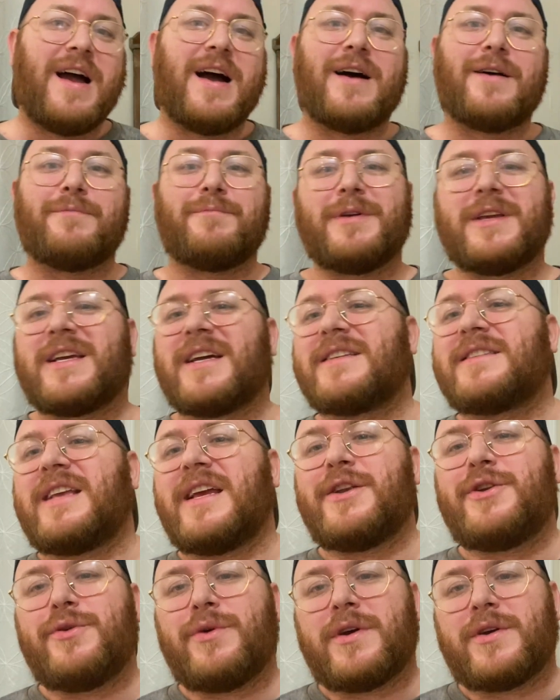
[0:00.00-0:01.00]
Because
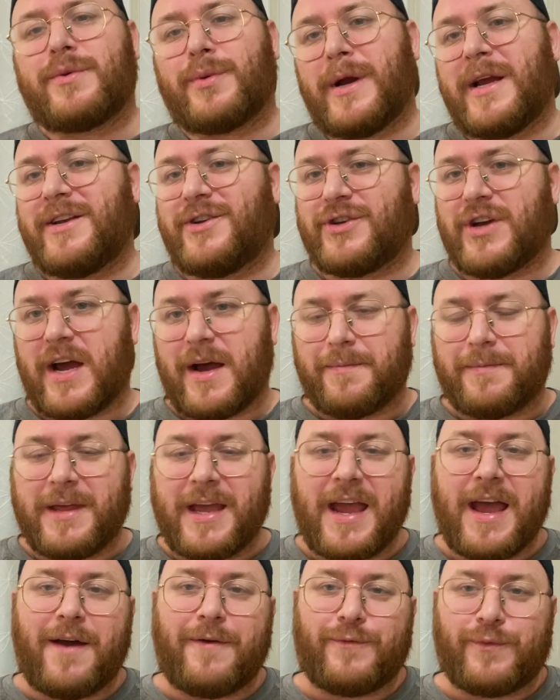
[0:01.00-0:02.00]
they do a great job.
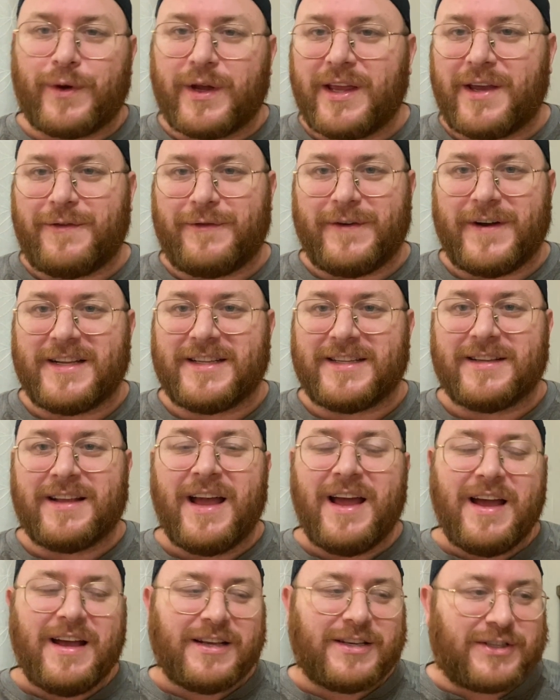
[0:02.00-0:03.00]
They have really fun
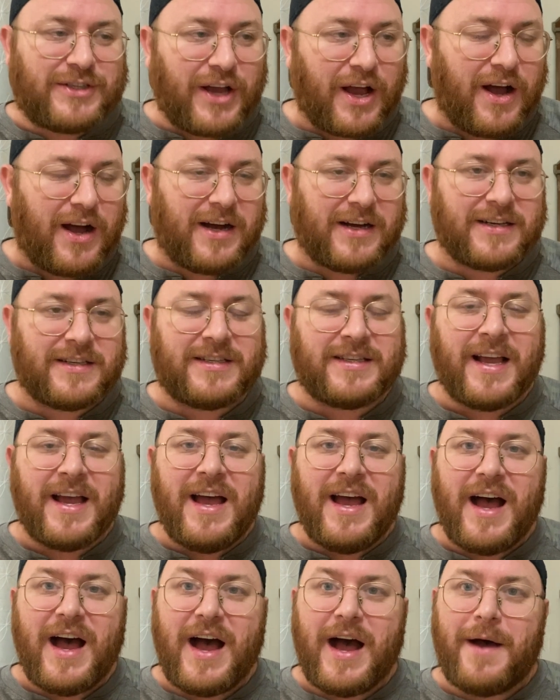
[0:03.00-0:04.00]
songs.
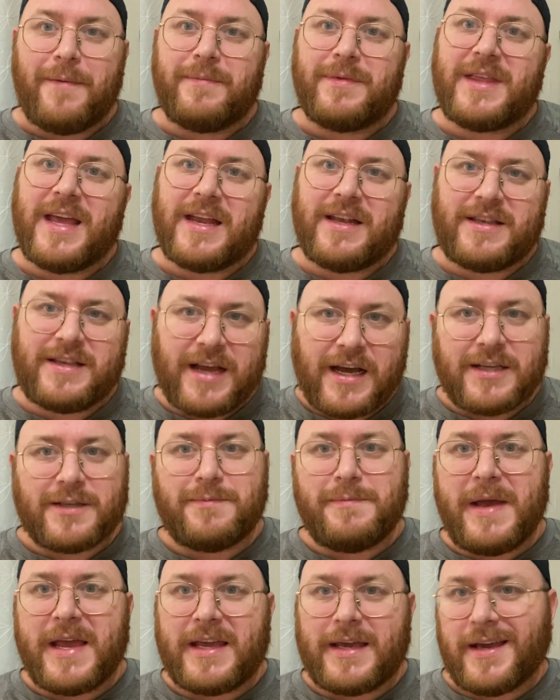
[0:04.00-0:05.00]
That does
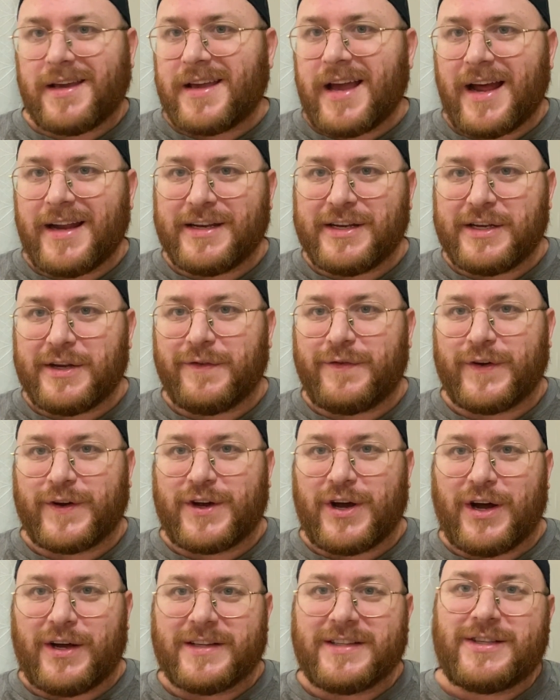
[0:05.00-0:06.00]
make it kind of
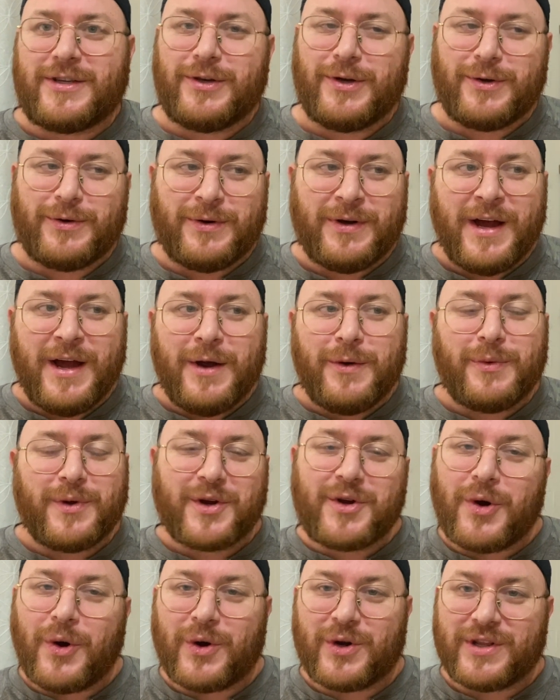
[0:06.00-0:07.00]
difficult to
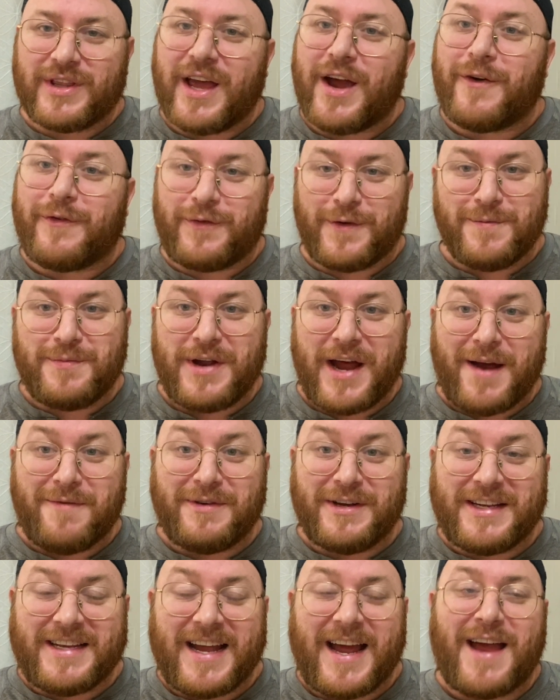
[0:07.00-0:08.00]
record there from time
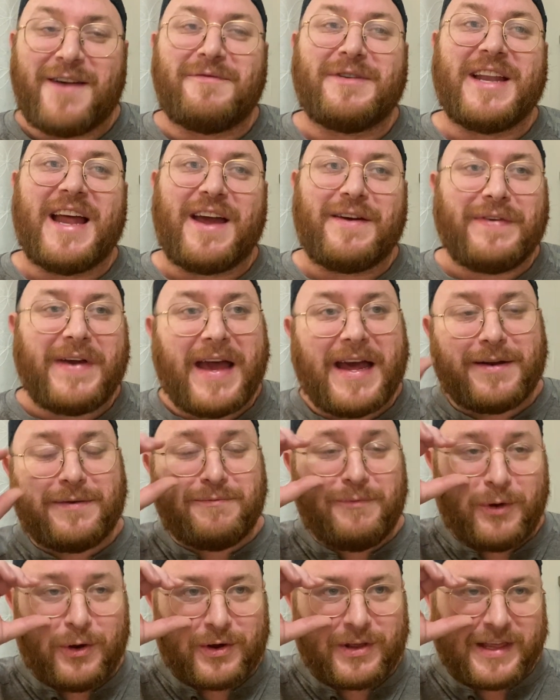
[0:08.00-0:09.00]
to time, and I've had
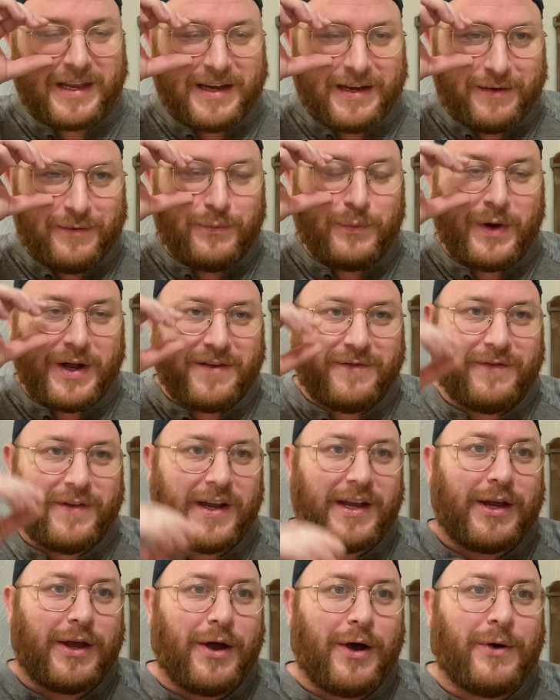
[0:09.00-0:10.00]
more than one
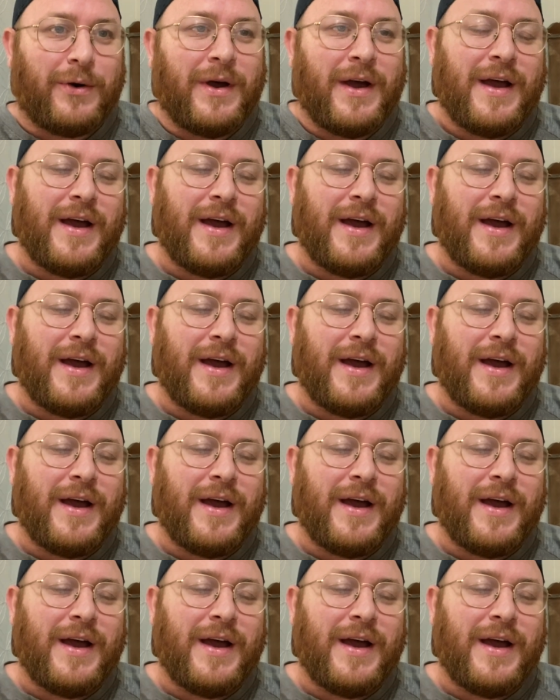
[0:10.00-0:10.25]
video